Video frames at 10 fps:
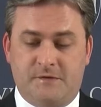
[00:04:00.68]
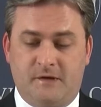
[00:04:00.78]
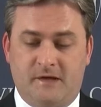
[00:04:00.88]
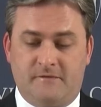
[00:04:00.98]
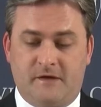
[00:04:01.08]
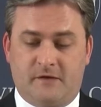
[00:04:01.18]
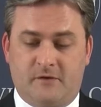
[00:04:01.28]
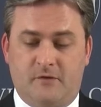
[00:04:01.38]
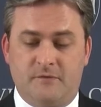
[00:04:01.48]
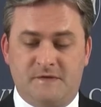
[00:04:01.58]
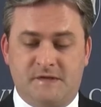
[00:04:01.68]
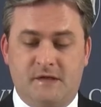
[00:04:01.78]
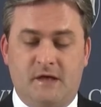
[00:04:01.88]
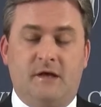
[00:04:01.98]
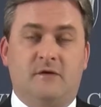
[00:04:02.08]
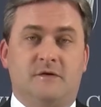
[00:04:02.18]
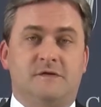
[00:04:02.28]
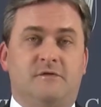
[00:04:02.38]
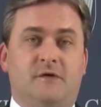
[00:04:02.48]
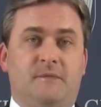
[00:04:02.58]
leave their homes in
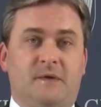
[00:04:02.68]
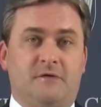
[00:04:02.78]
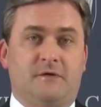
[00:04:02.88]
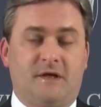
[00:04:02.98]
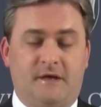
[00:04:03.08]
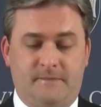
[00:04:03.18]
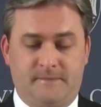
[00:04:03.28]
Kosovo and Metohija.